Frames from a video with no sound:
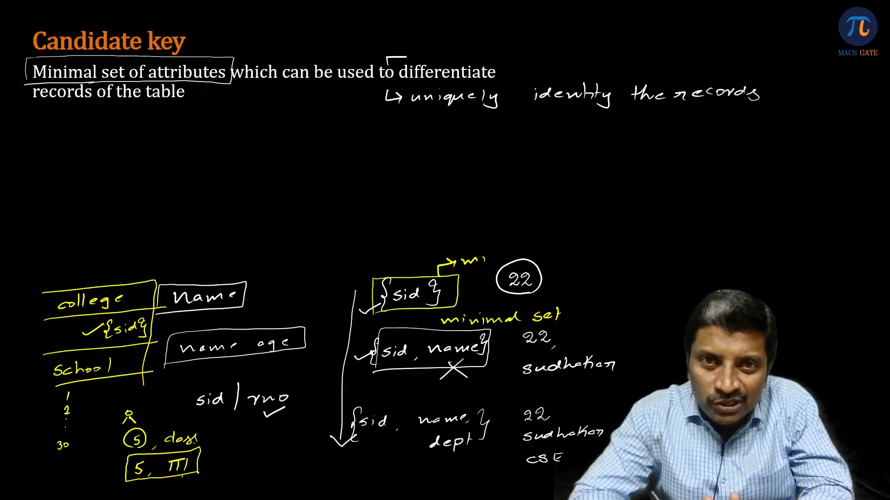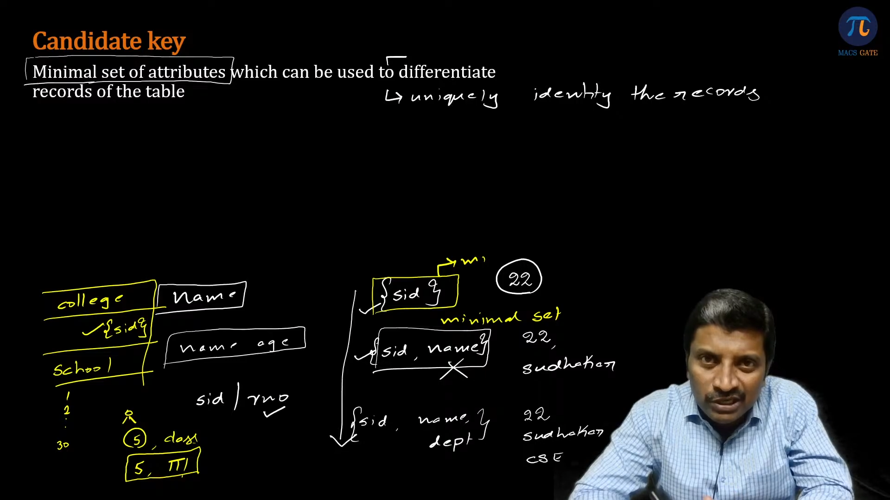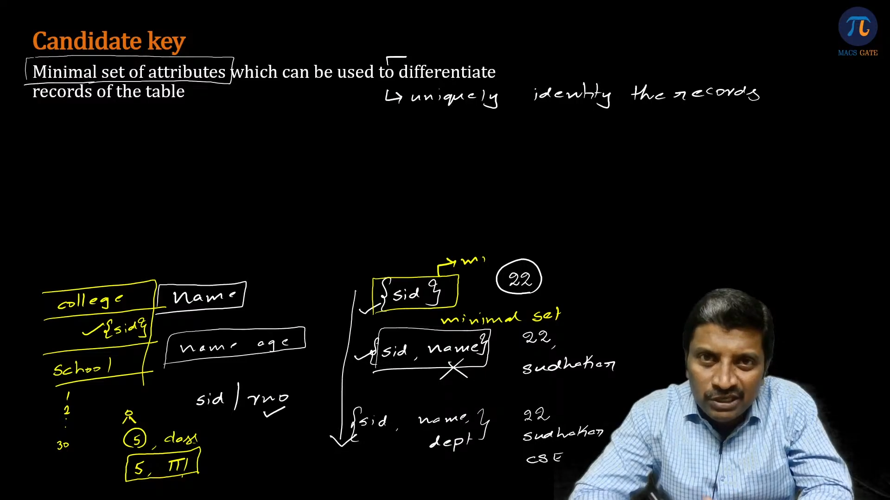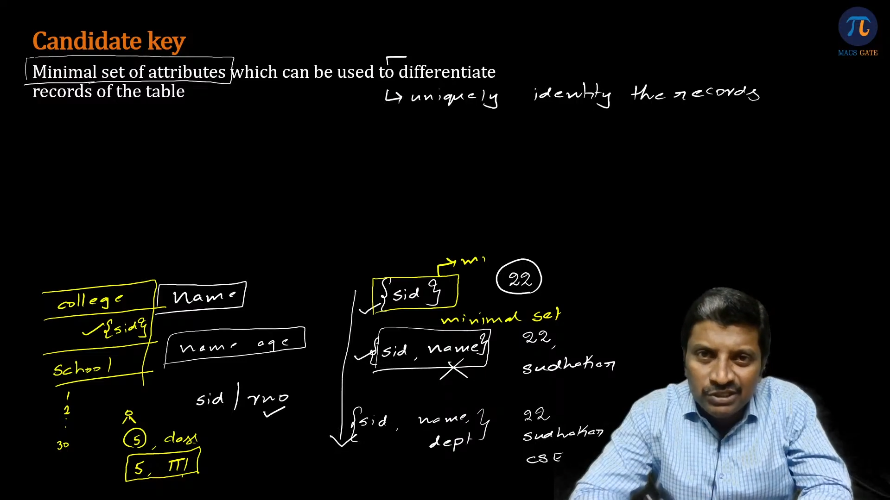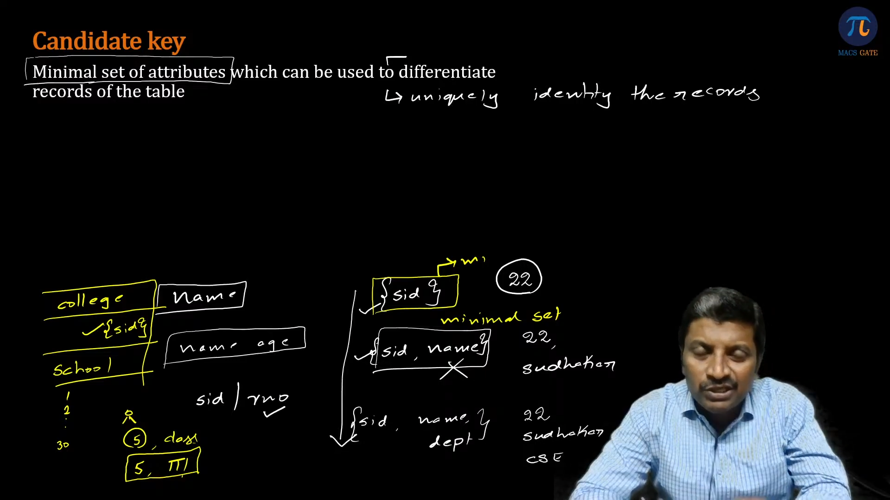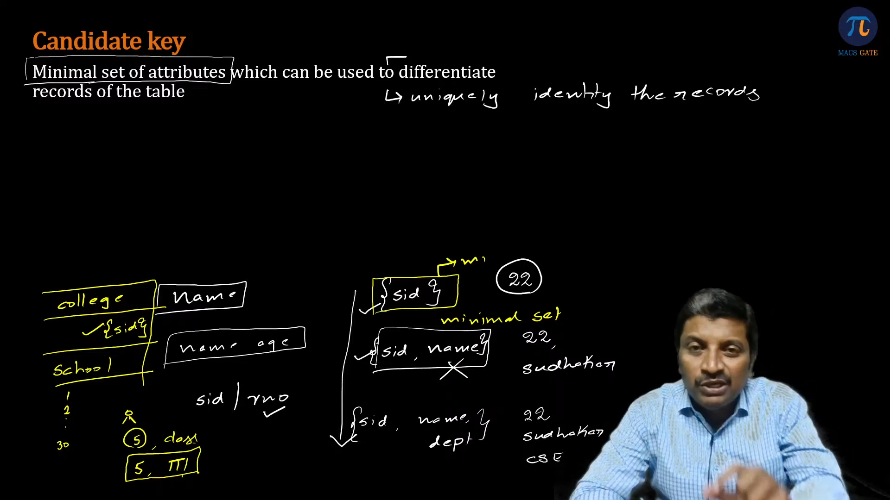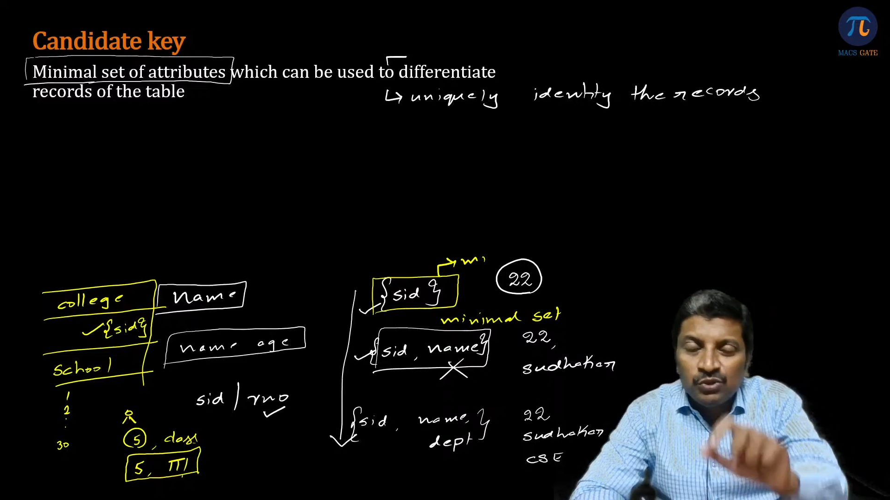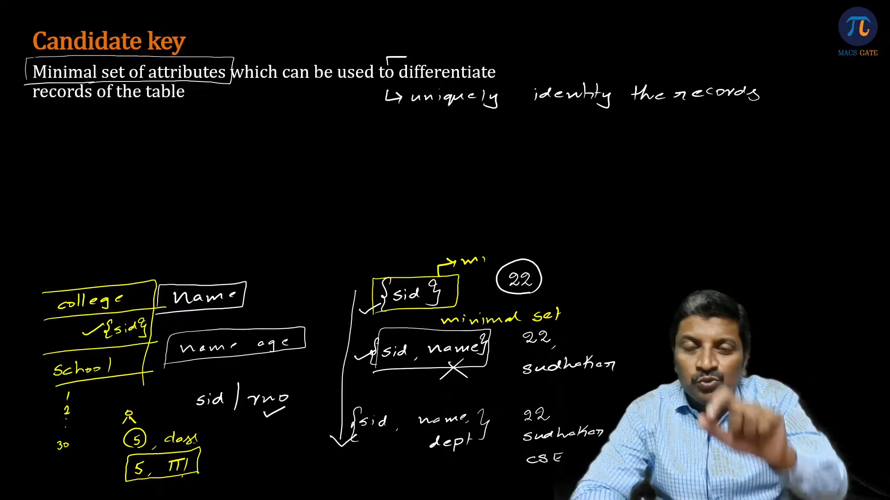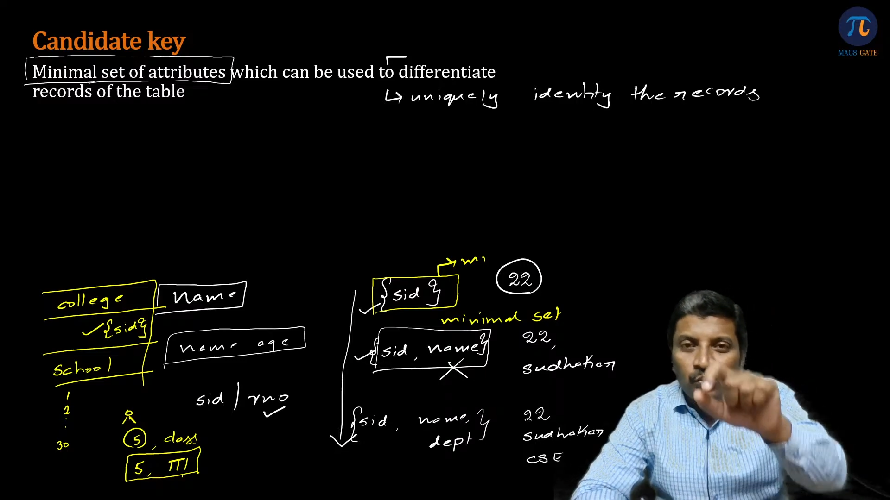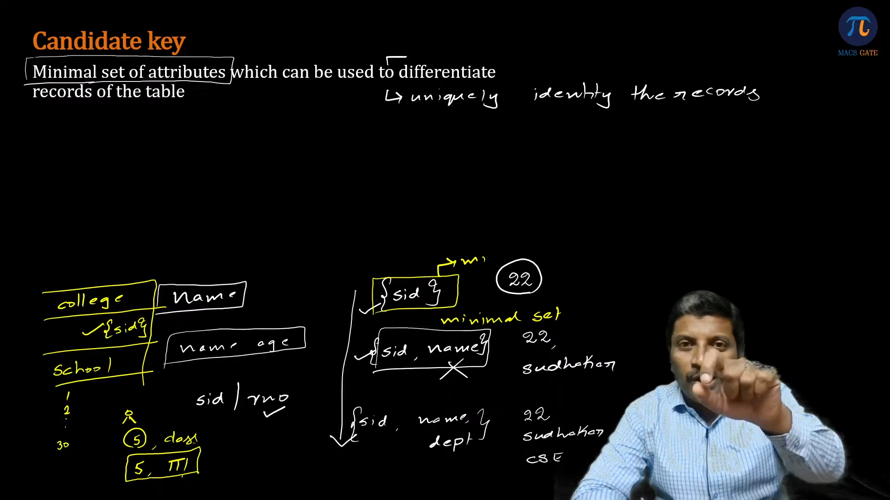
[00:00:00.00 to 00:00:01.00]
is,
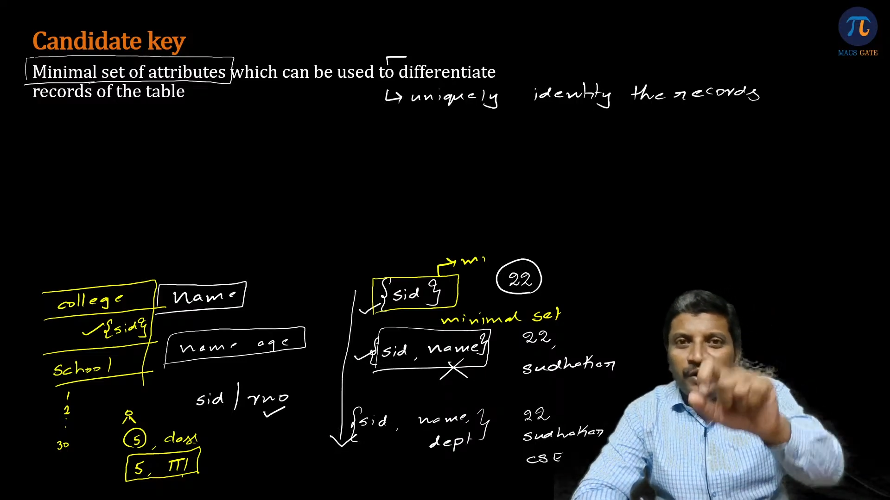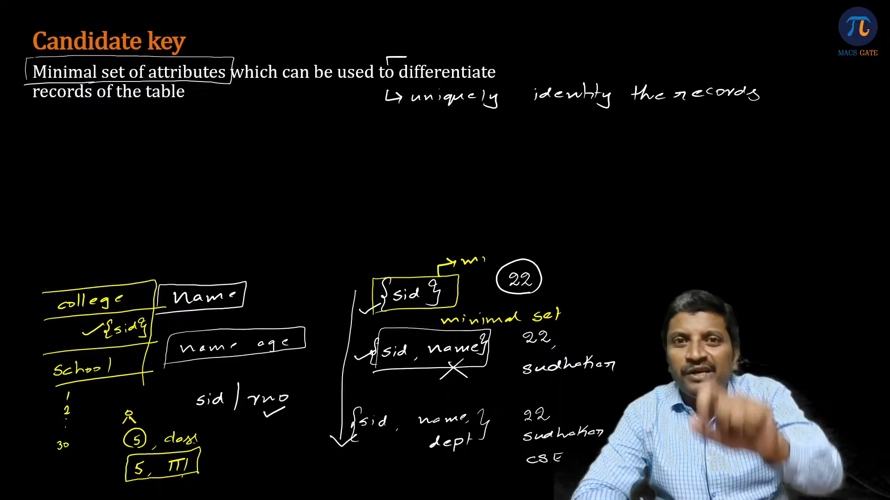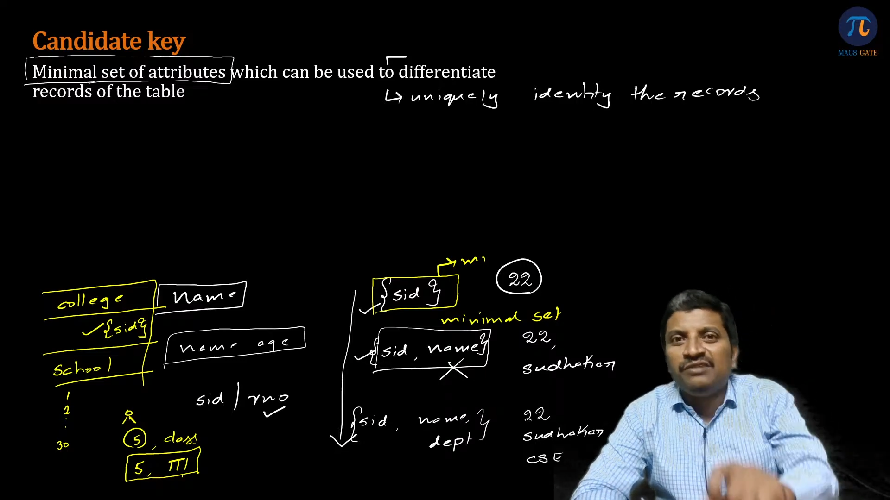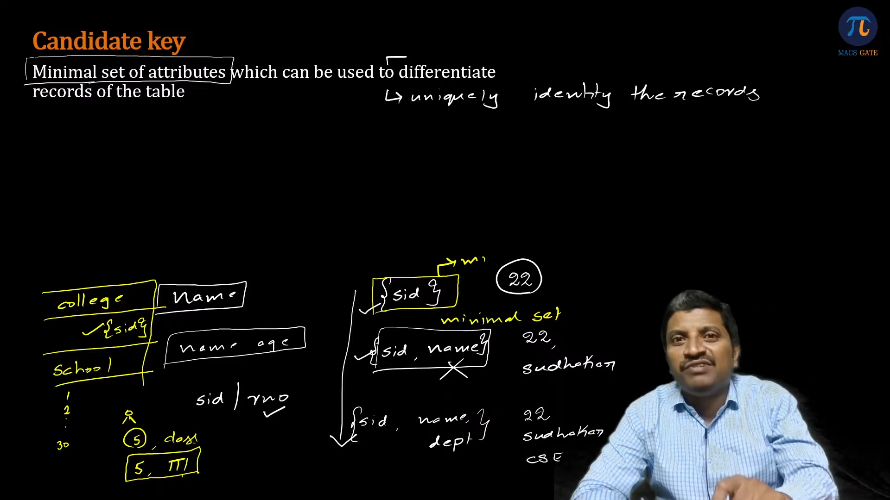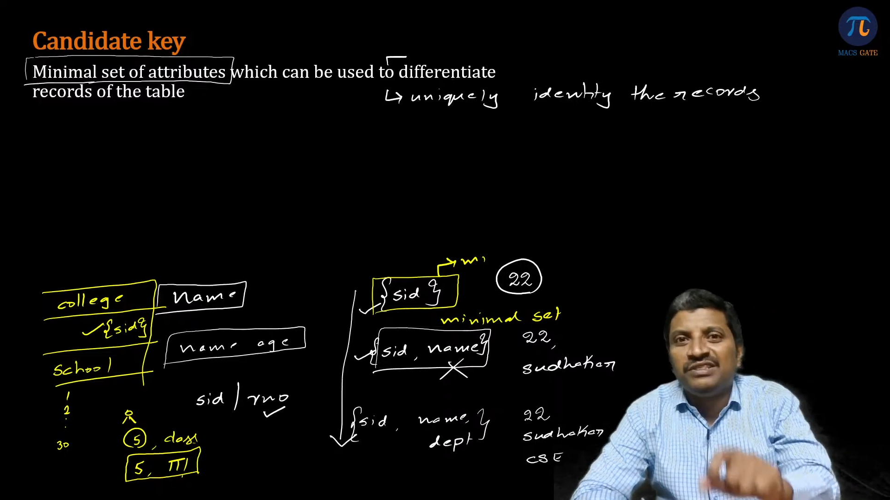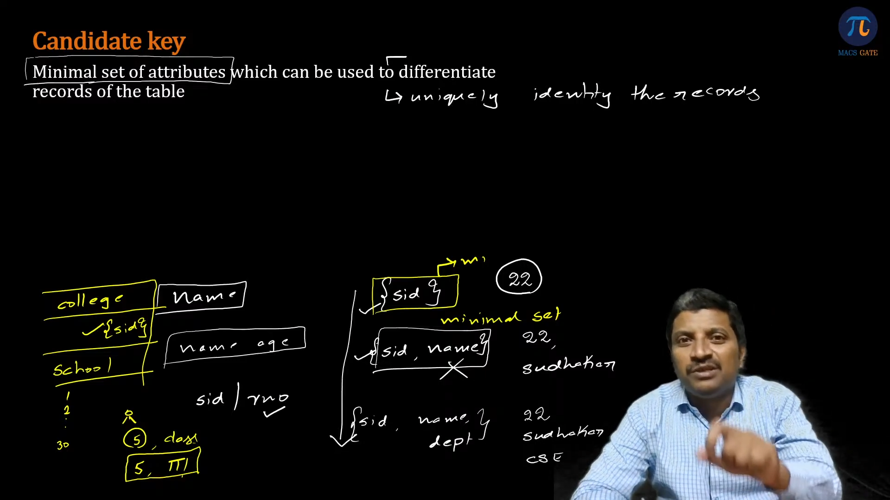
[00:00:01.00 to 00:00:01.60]
to identify